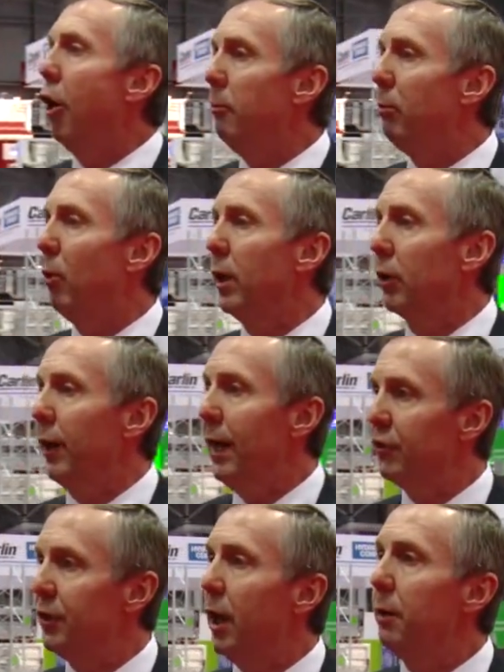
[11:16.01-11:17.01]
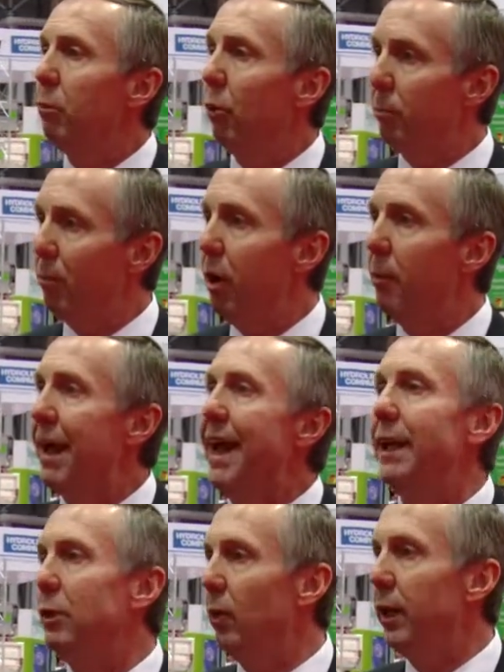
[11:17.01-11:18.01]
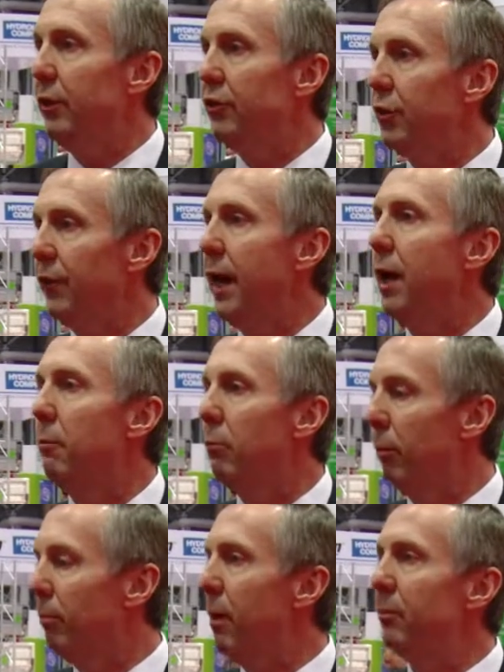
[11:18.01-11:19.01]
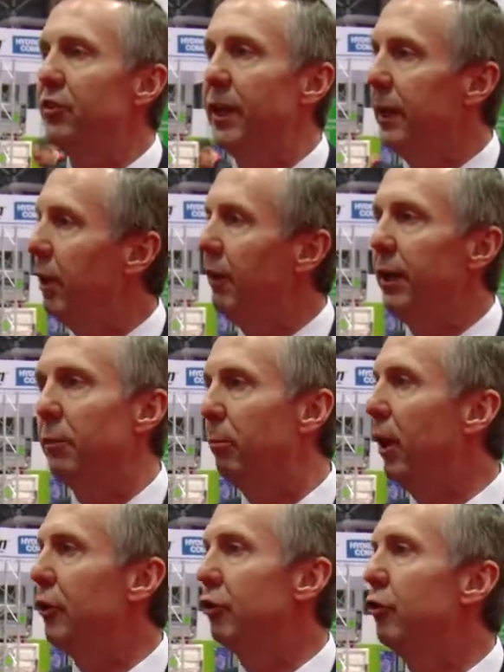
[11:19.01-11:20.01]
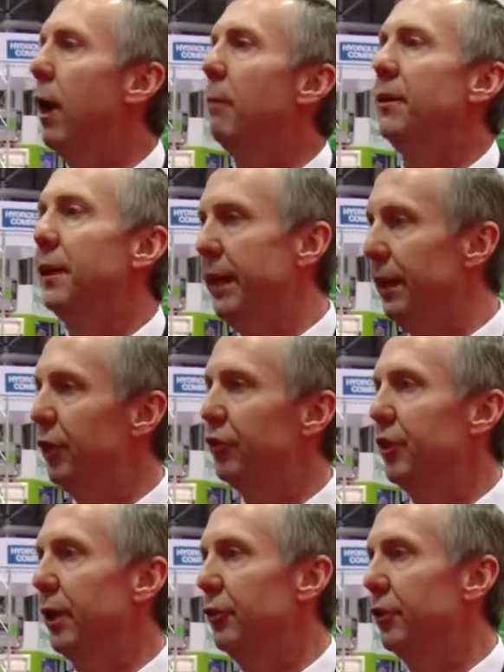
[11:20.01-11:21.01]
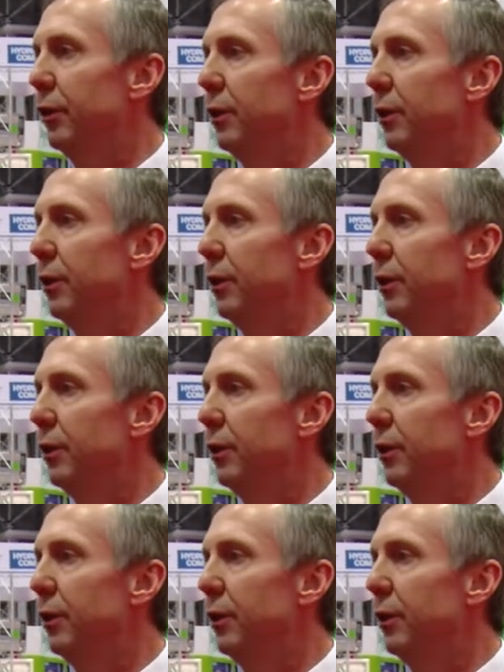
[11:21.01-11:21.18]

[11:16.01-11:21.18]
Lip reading: our boiler has an onboard pump anyway, so that onboard pump is taking care of any of the pressure drop in the heat exchanger.